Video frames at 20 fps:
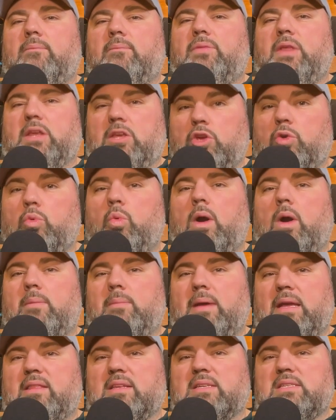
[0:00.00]
that you want to
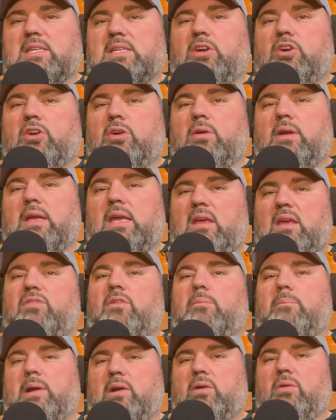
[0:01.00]
make this year
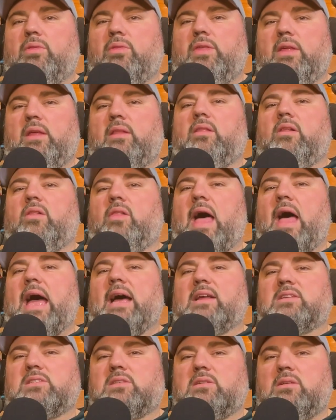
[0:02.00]
even better than the
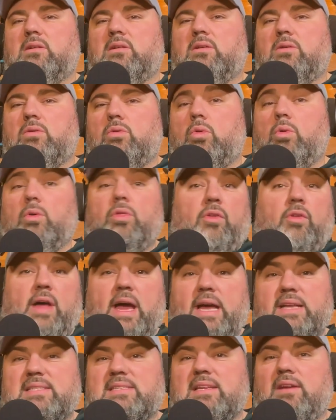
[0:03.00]
last or the
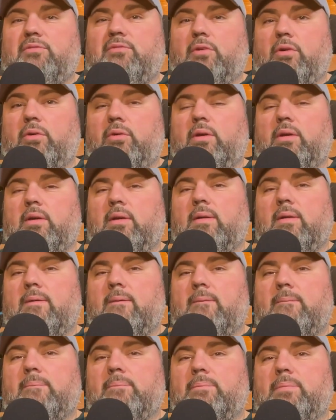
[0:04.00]
last several.
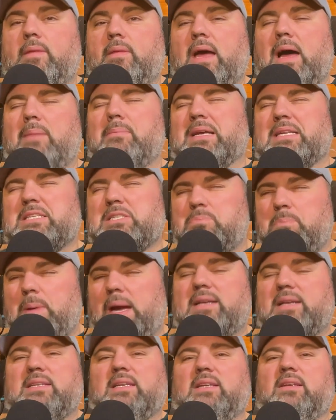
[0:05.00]
I'm
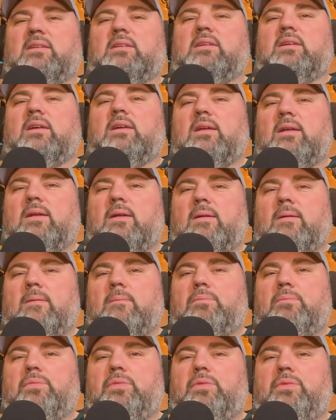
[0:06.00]
expectant
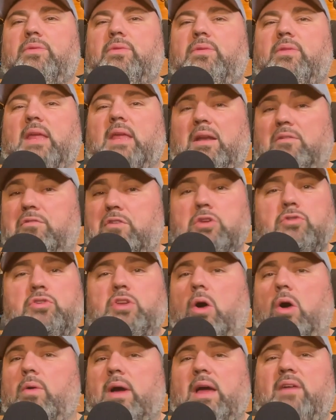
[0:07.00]
that if you
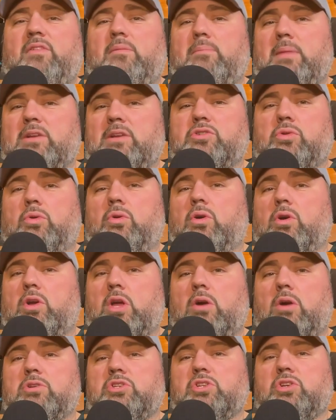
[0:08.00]
don't have a mentor or
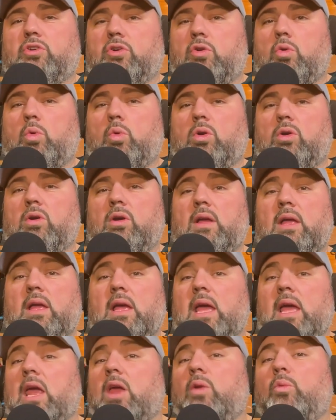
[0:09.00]
coach in your corner
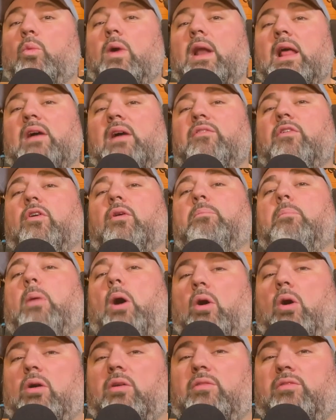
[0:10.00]
in whatever
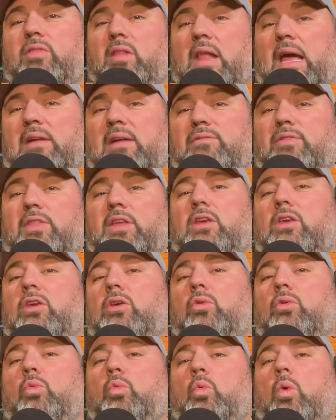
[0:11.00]
part of life that
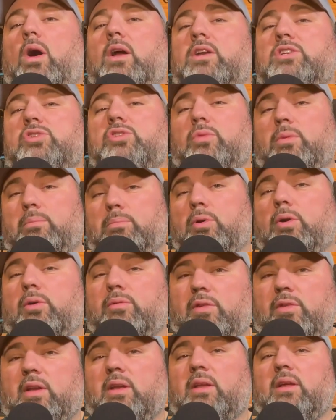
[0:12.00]
you want to
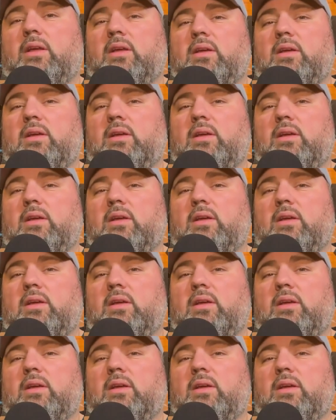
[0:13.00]
improve in,